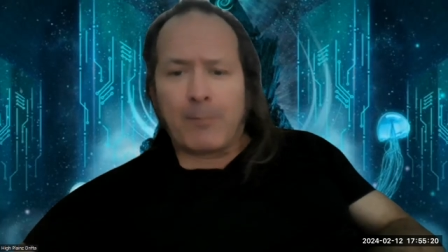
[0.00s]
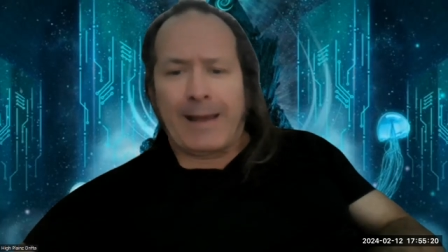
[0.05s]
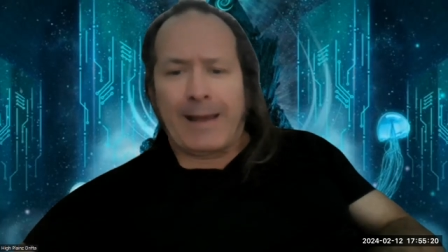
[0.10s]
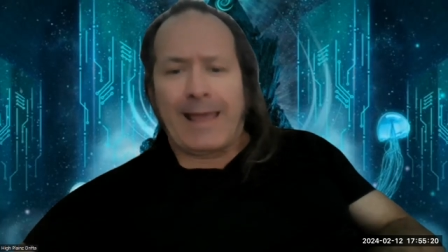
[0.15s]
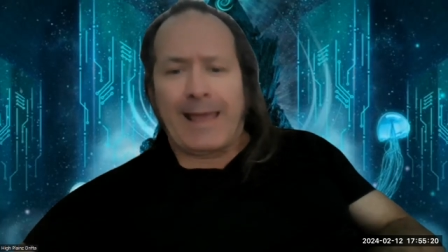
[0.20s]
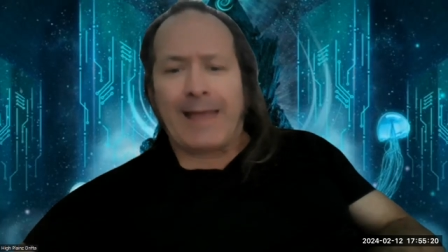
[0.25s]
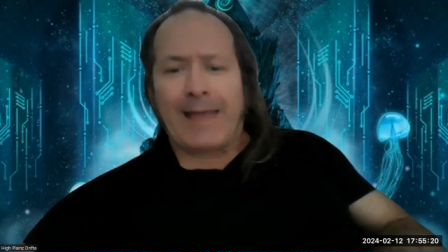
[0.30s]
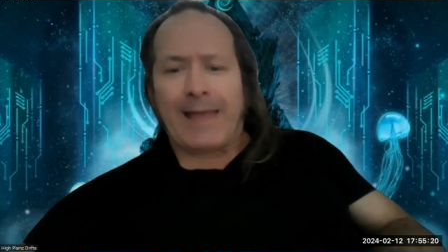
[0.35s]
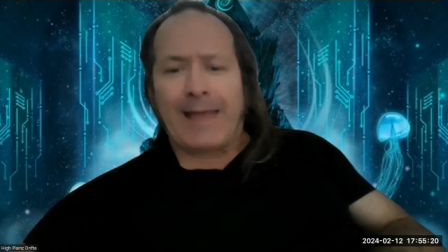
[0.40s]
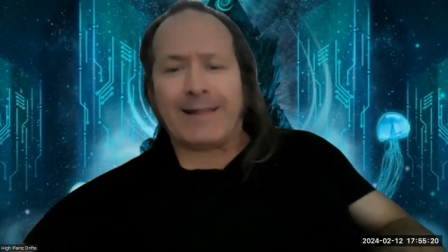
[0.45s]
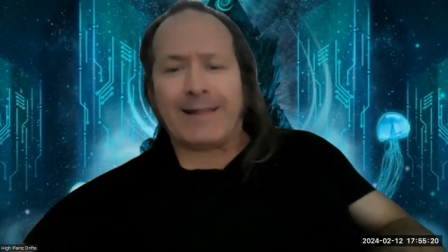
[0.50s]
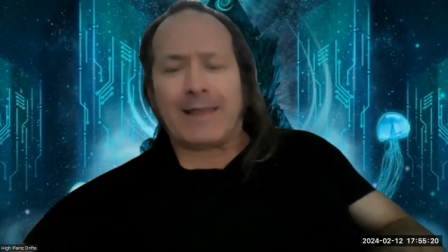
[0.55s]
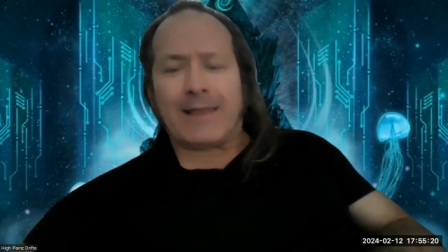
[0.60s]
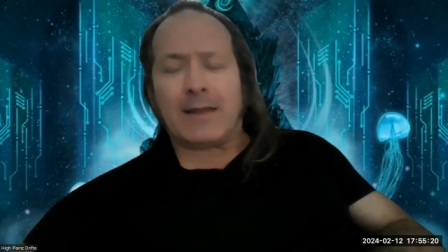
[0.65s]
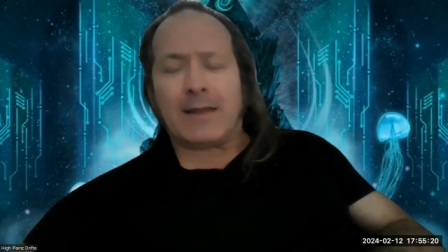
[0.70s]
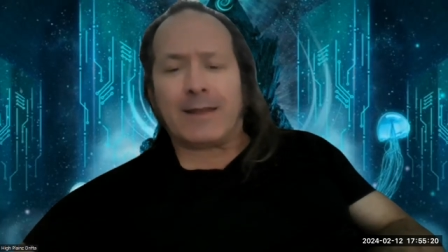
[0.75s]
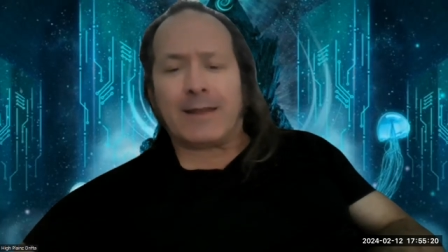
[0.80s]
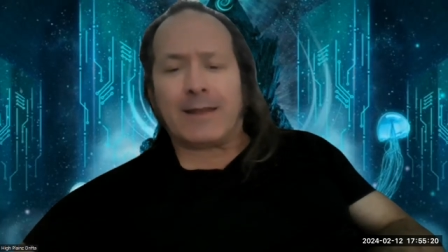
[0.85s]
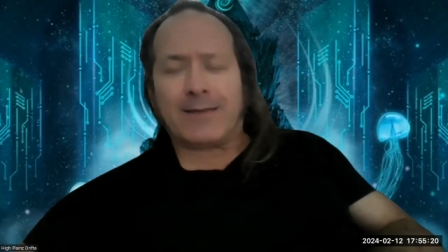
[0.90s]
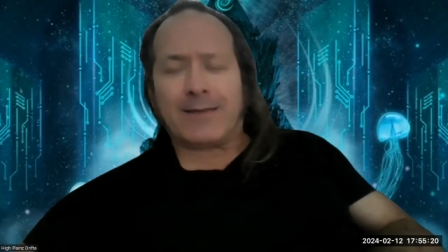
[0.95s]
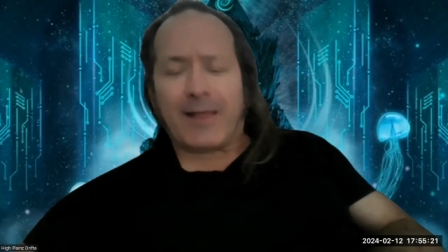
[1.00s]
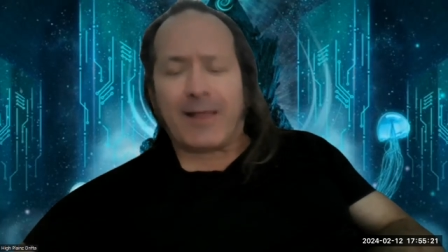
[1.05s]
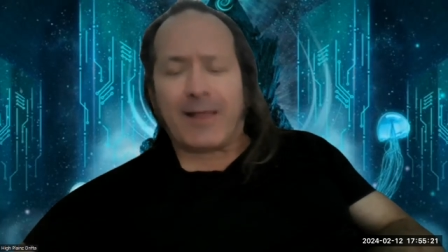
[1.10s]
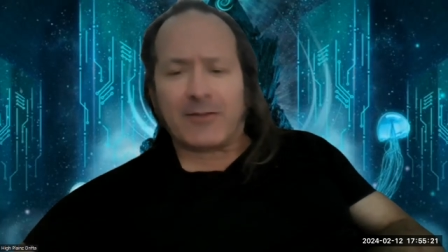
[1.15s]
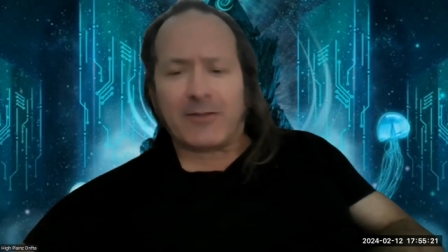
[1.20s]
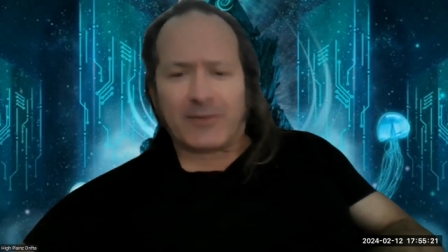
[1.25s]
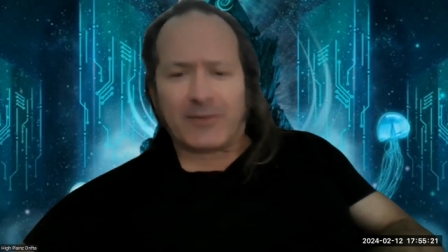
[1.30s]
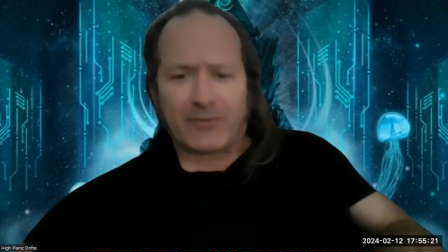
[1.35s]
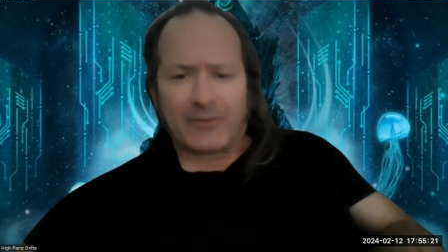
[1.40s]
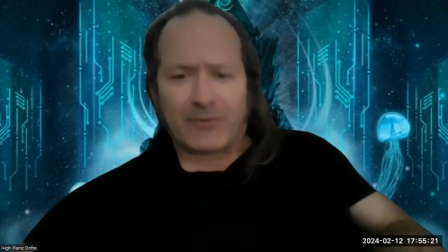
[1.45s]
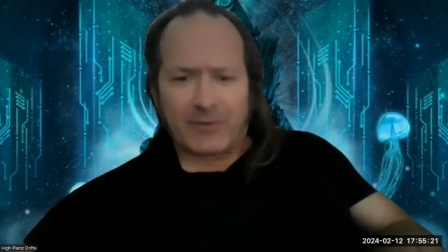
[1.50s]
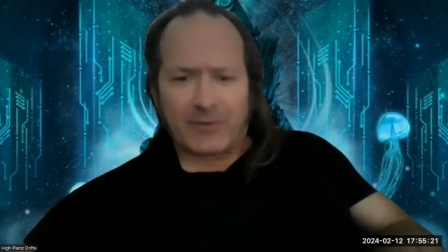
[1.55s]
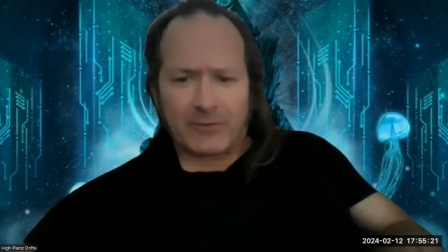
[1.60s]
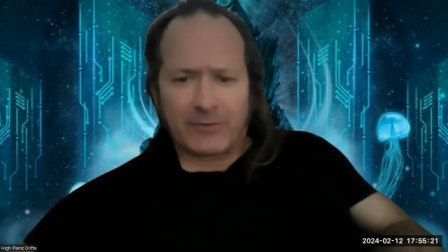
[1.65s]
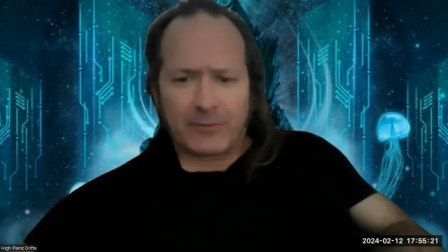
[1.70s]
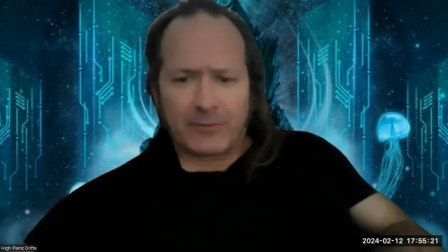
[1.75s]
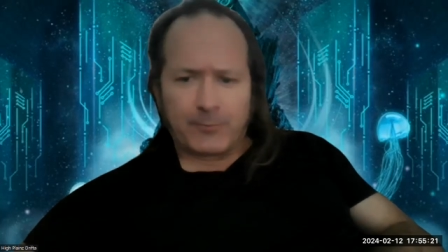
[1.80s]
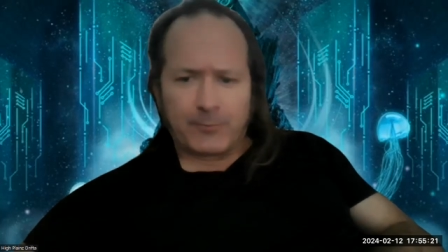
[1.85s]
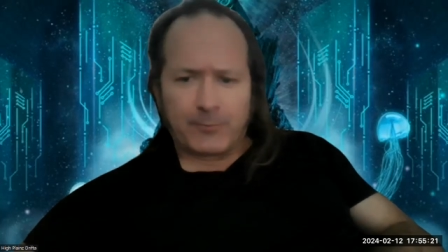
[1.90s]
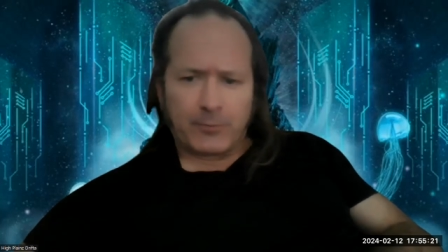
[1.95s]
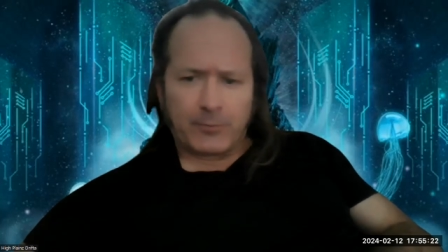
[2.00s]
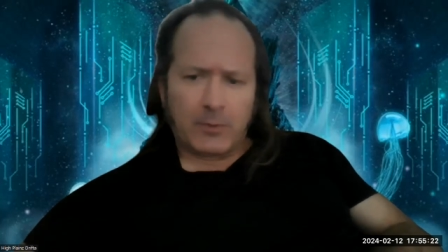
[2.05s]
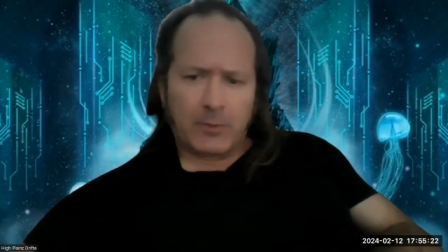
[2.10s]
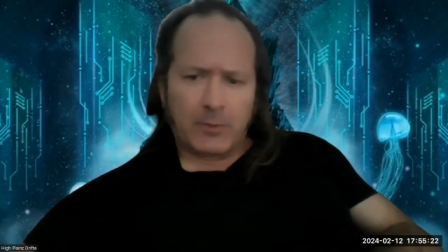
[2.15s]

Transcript: by alien intelligences.